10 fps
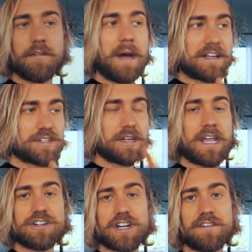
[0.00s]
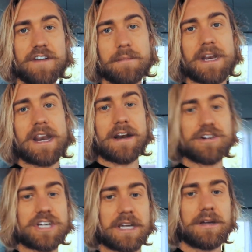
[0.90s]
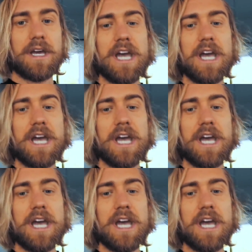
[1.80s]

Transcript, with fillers: for masculine energy and feminine energy.